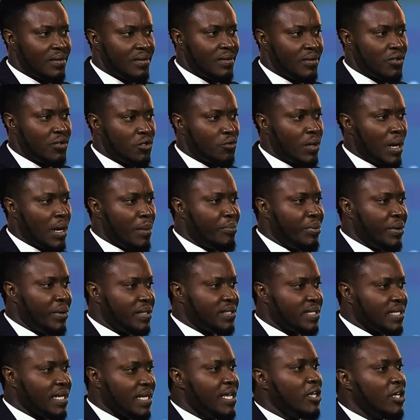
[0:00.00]
So when I'm praying, he
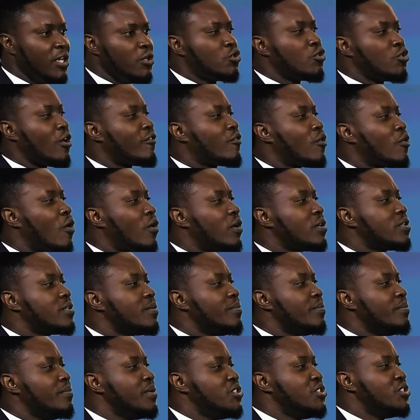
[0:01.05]
says, you should have called
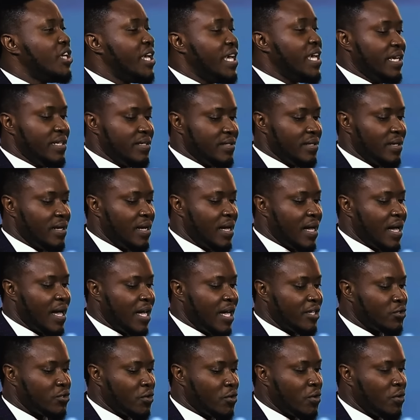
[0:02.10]
Jane
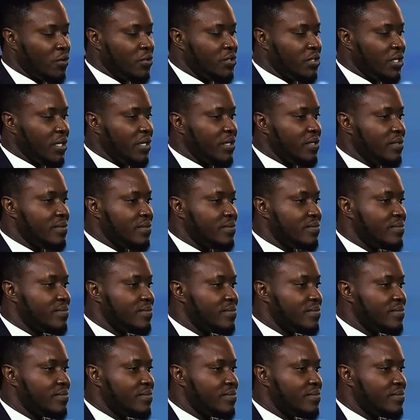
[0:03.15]
as you called Jane.